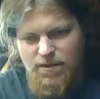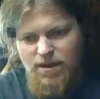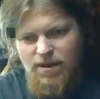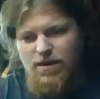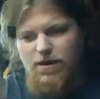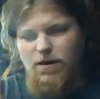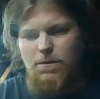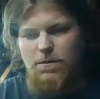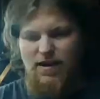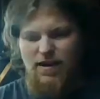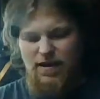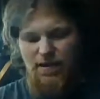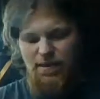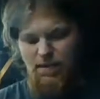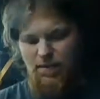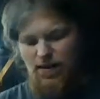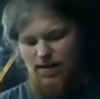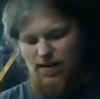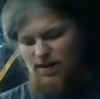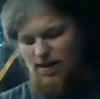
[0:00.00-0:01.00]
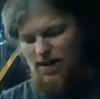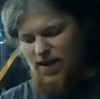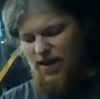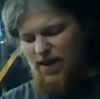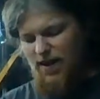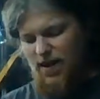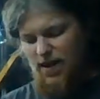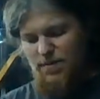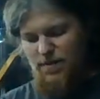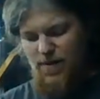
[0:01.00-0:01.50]
and Copenhagen mint,
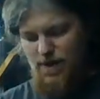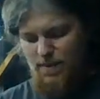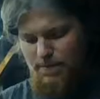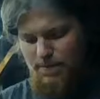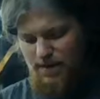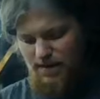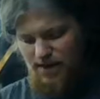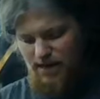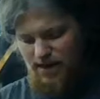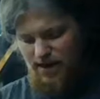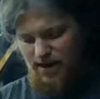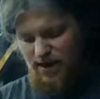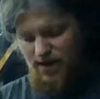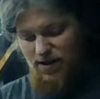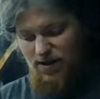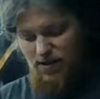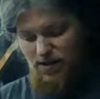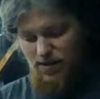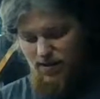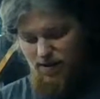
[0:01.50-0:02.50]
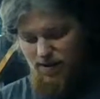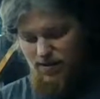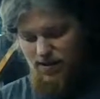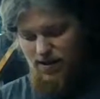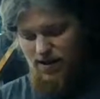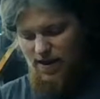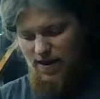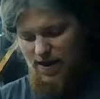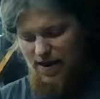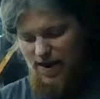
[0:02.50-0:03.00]
and I'm not a mint guy at
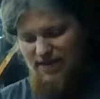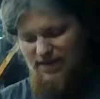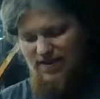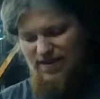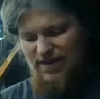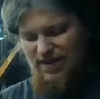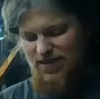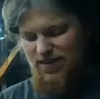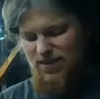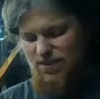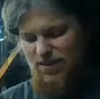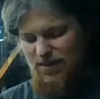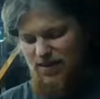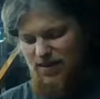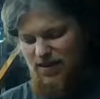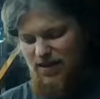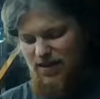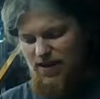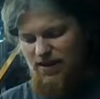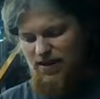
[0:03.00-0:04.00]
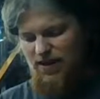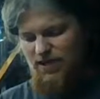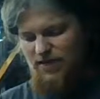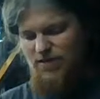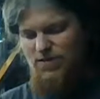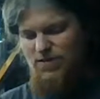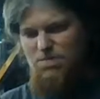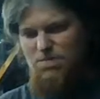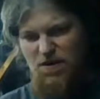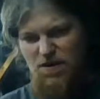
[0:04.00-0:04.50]
all. I hate the taste of mint. I think it
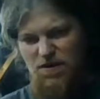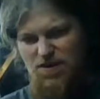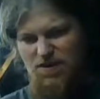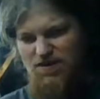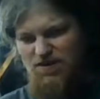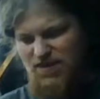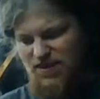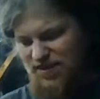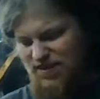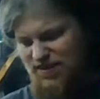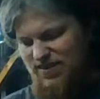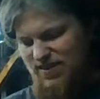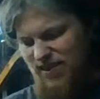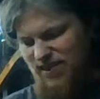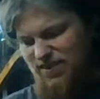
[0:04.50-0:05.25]
just burns. It